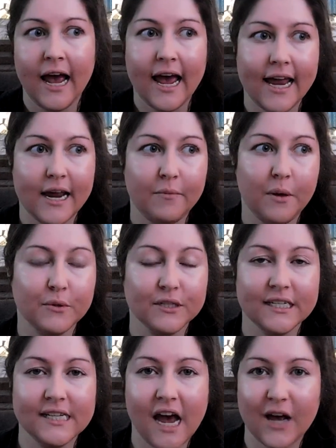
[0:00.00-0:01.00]
and I'm able to
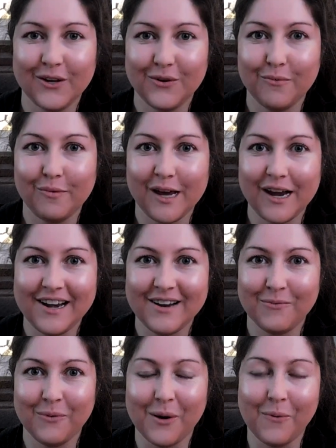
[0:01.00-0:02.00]
tell you a bit
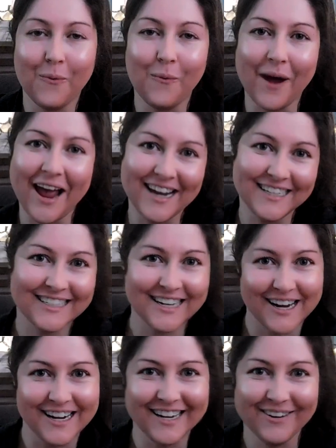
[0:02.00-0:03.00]
what went
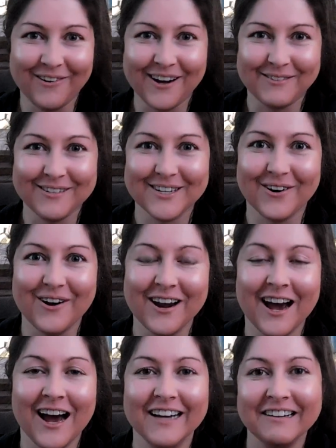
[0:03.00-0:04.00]
and what was going
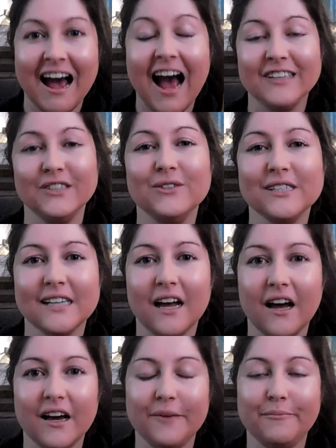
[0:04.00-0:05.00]
on. As you
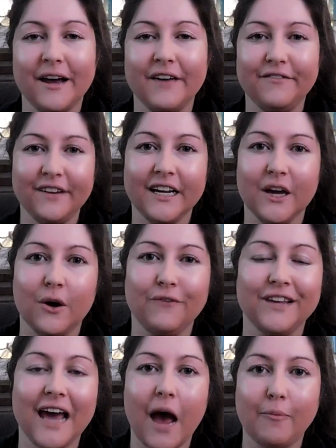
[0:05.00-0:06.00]
saw in my video of
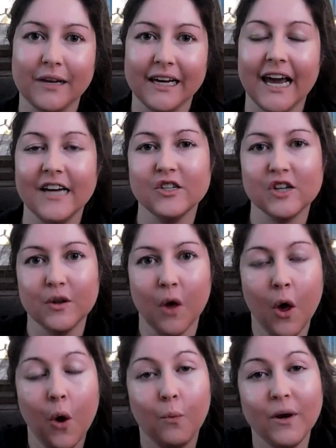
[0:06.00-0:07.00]
the application,
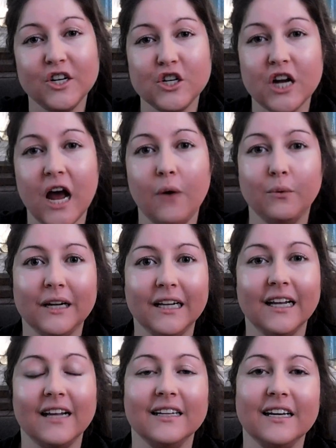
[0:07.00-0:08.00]
which I
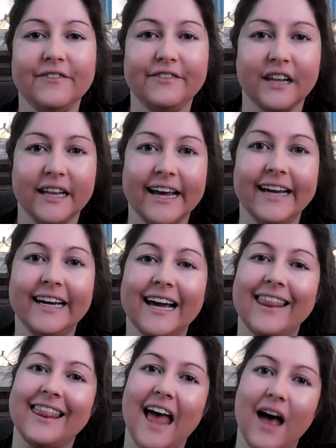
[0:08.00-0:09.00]
will leave the link
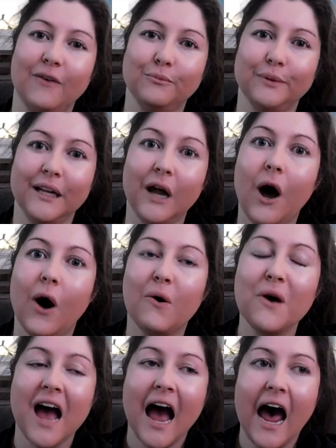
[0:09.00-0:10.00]
down below,
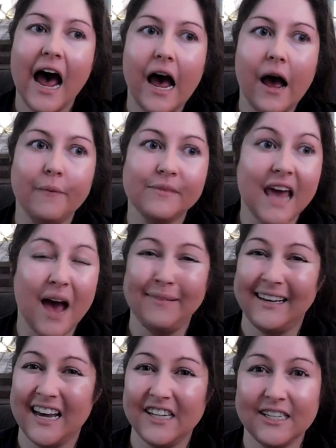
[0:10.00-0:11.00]
the
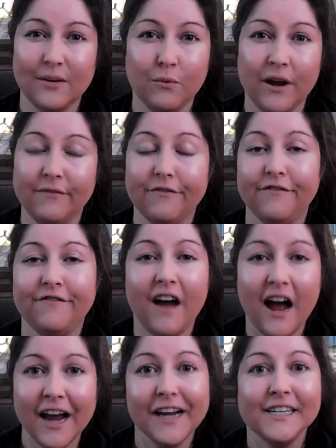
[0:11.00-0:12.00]
application went
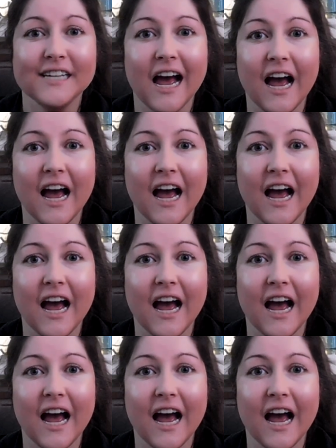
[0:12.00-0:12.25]
fine.